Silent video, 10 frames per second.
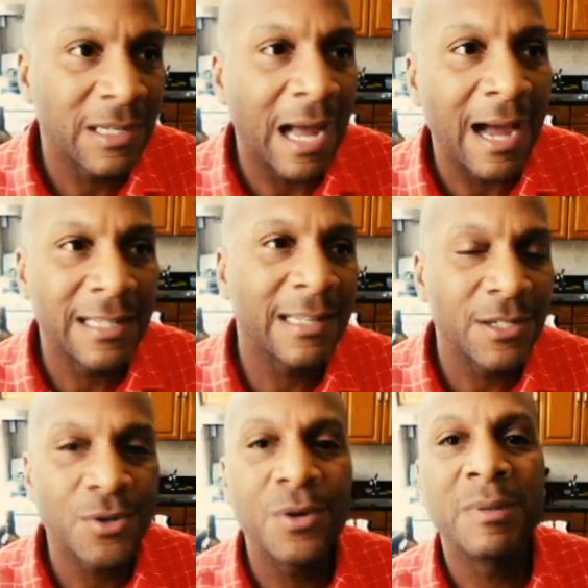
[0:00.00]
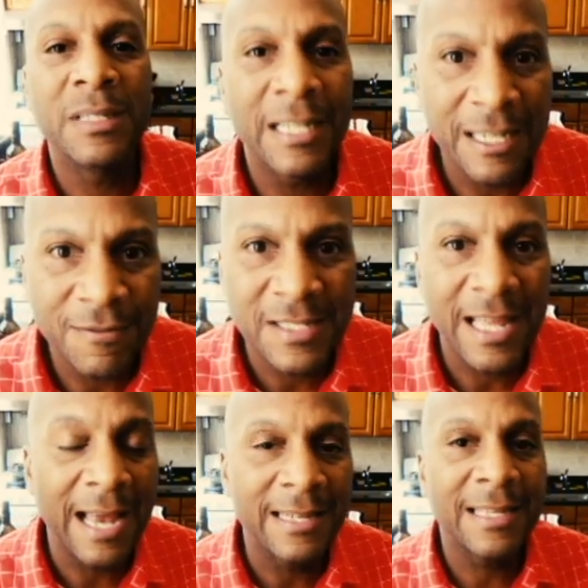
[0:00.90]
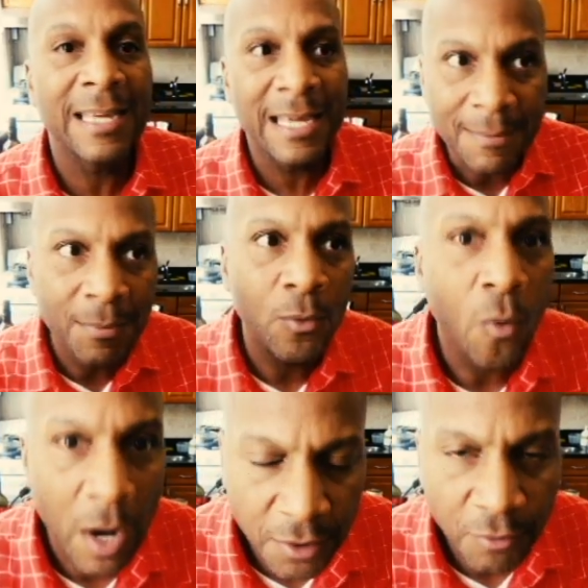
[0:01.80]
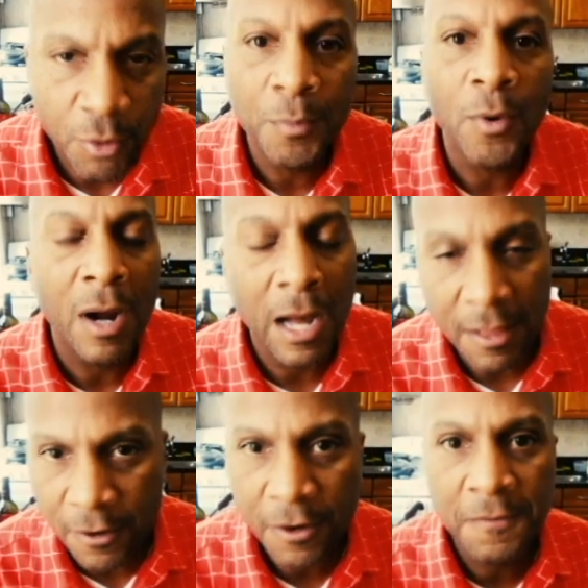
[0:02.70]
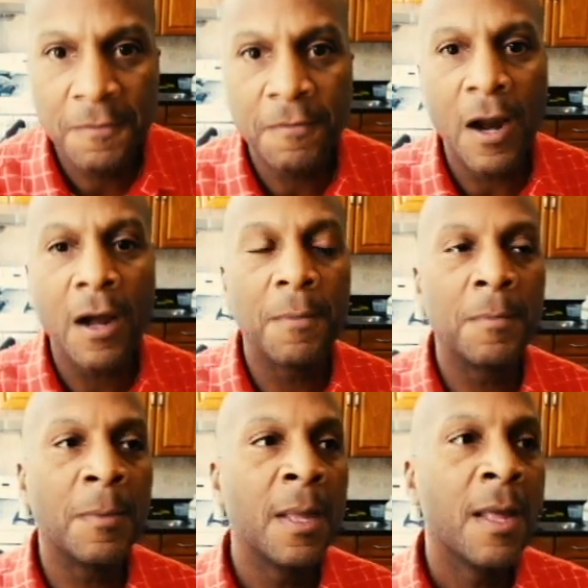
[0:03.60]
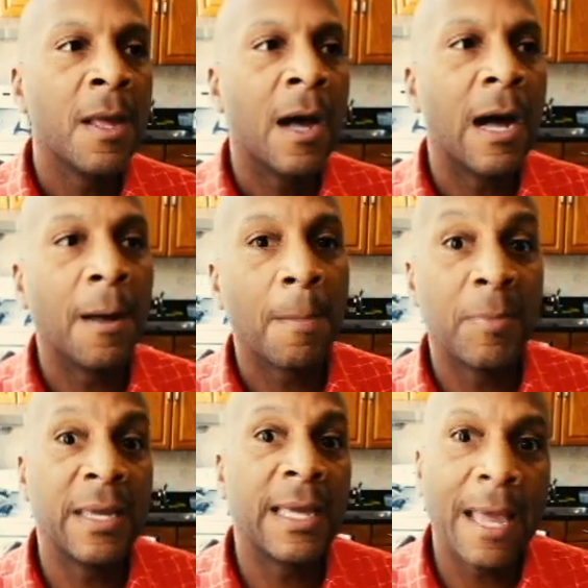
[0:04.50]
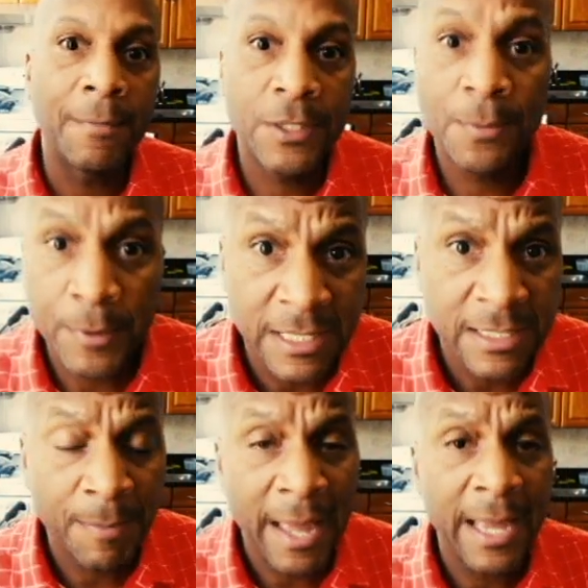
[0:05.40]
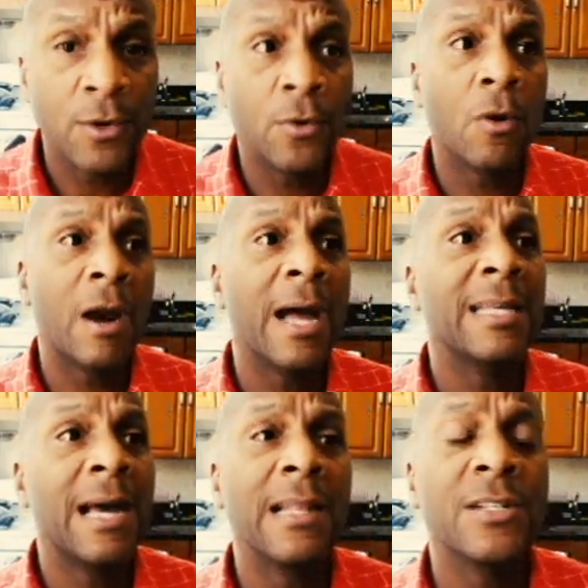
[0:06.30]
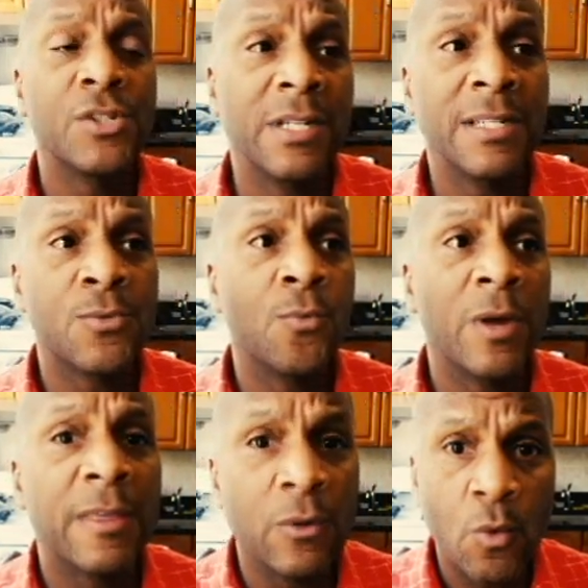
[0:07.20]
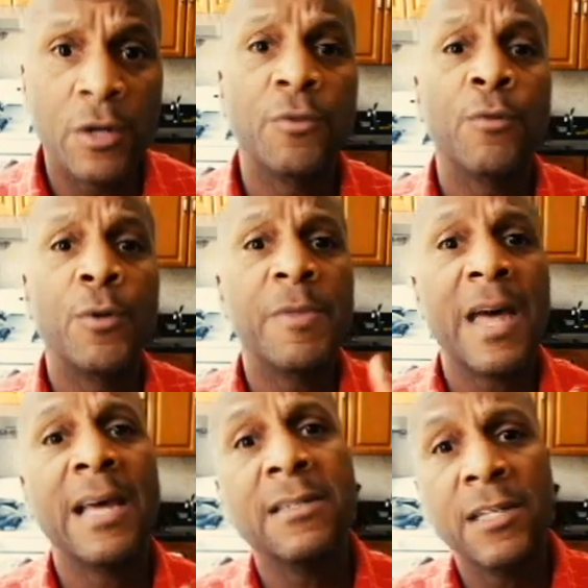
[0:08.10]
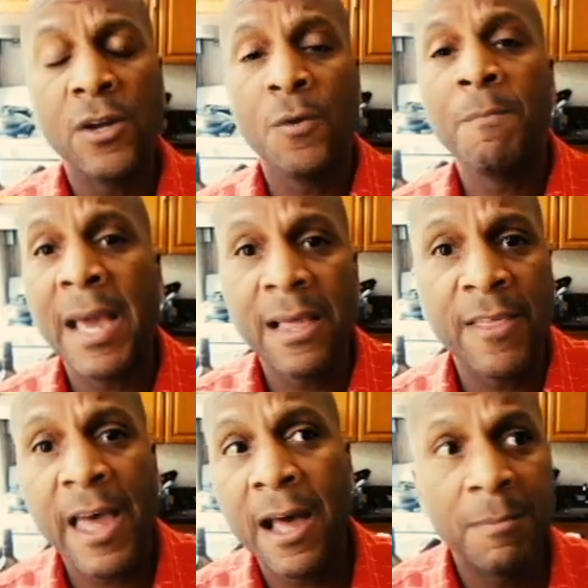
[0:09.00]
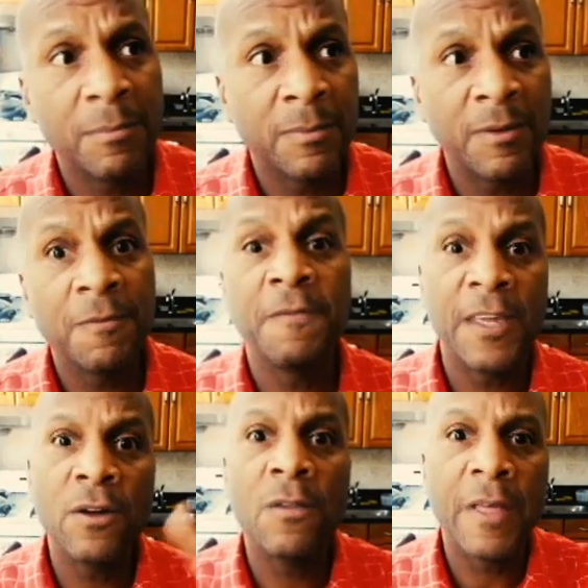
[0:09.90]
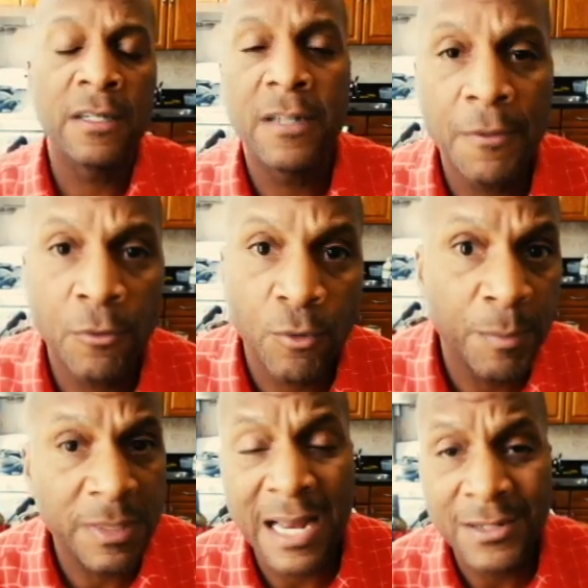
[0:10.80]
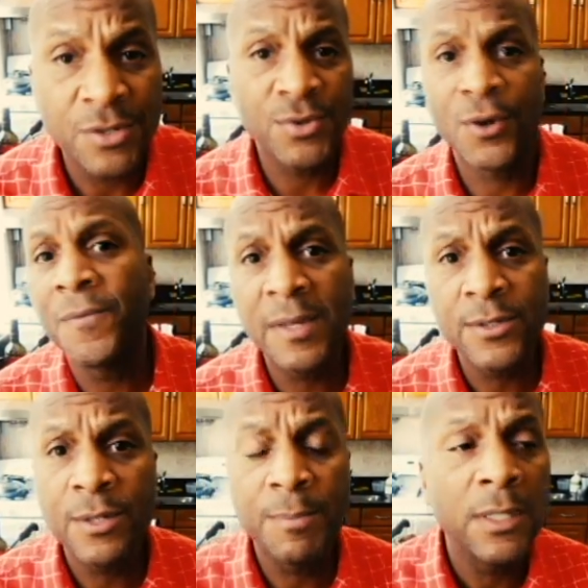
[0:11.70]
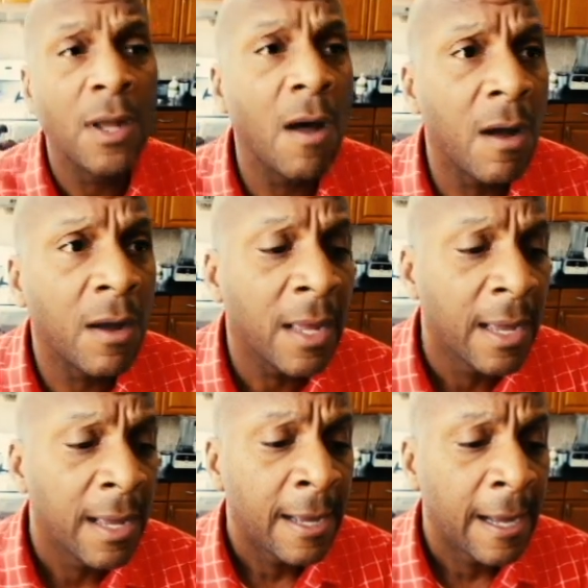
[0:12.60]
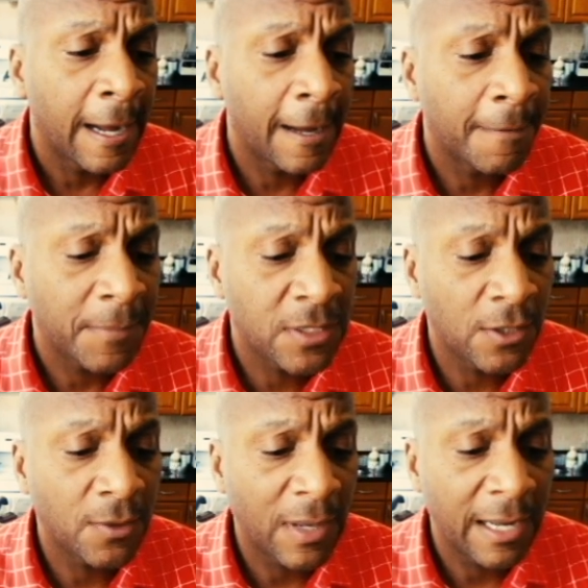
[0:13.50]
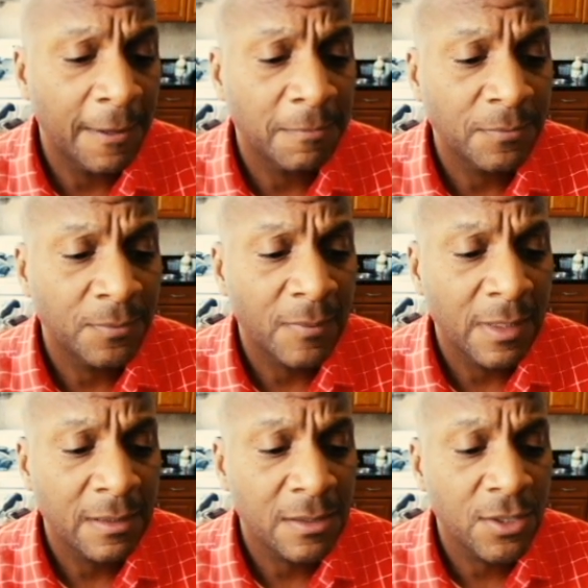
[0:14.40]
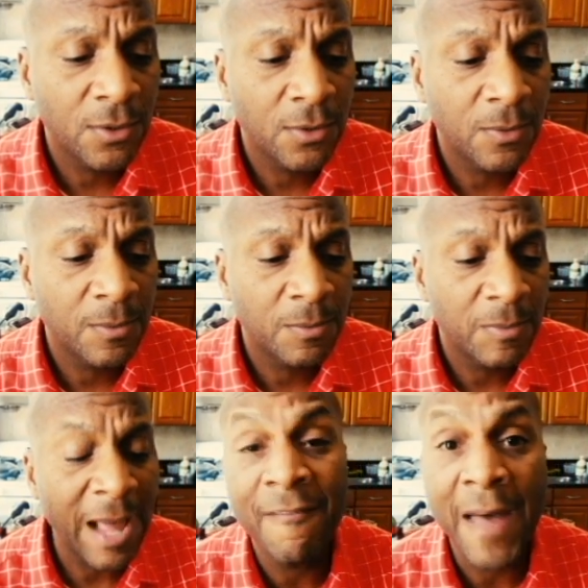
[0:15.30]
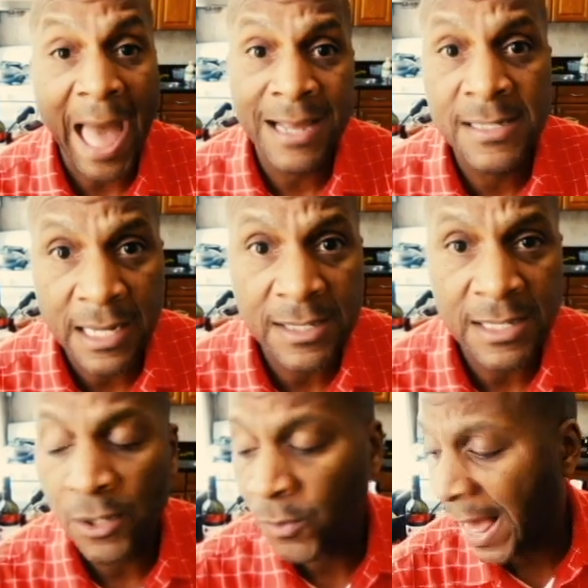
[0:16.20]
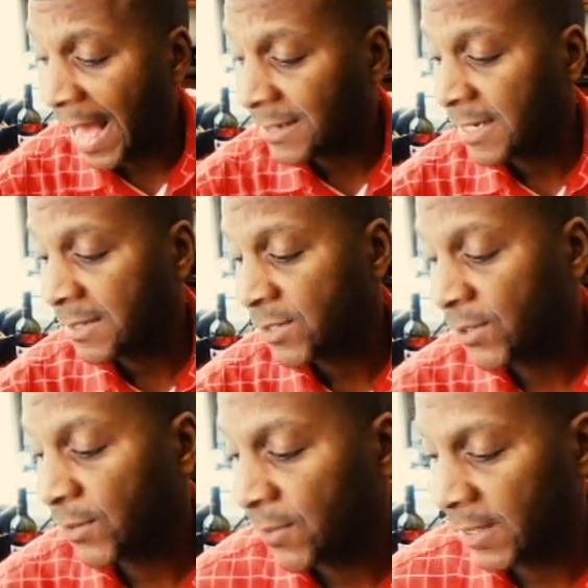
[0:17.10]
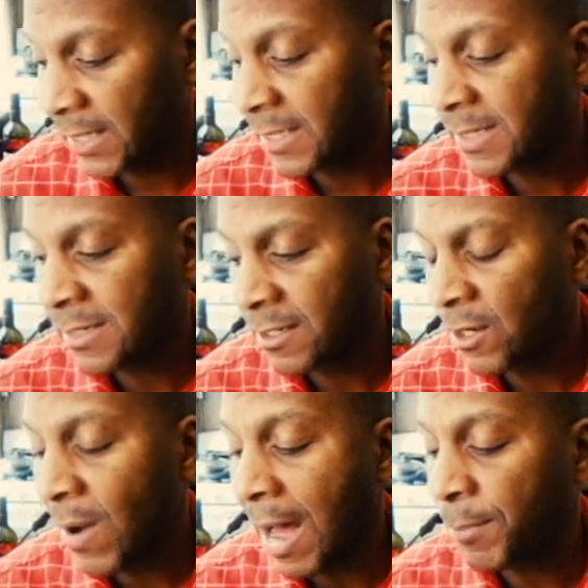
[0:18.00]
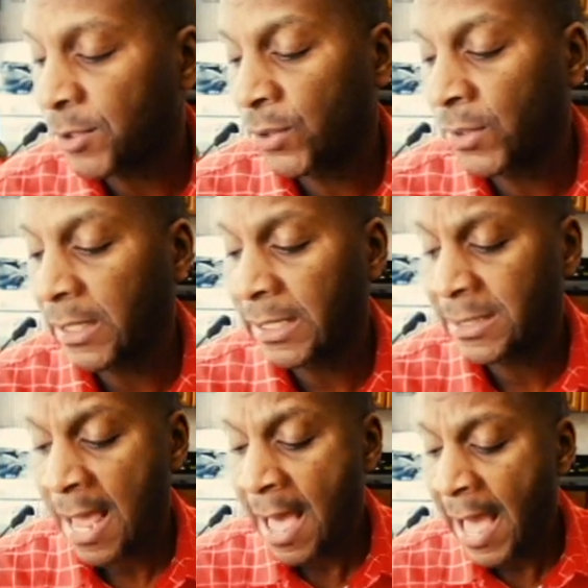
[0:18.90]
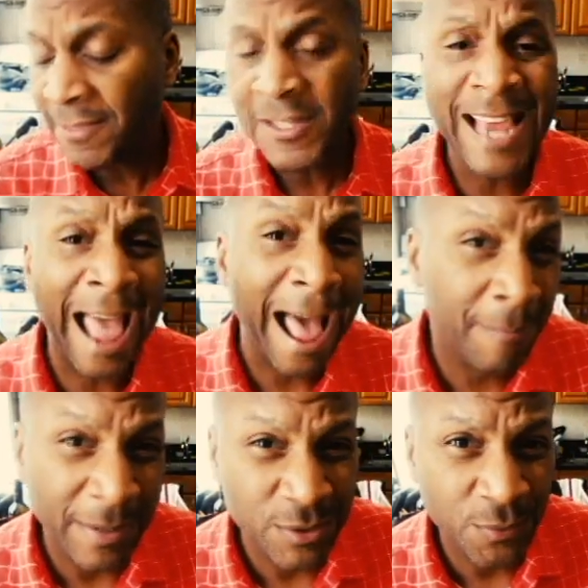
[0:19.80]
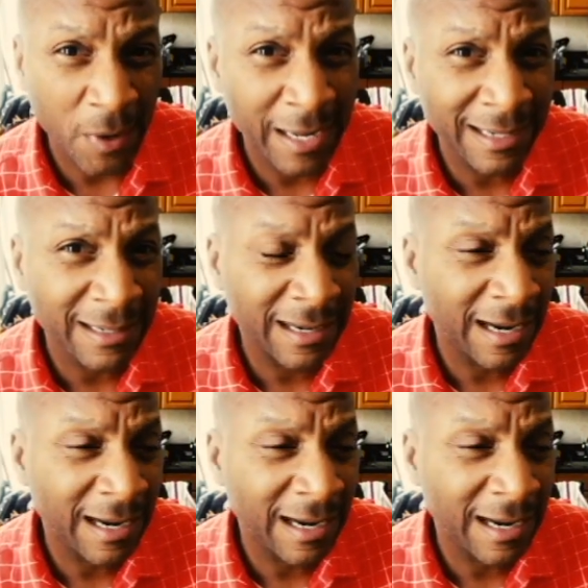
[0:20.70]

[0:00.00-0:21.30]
ideological beliefs that keep one group or other from um, being able to participate, or ideologies within one group that, you know, make them feel that another group is not deserving to belong, um, to, um, to have access, equal access to these, you know, opportunities. And this happens, right?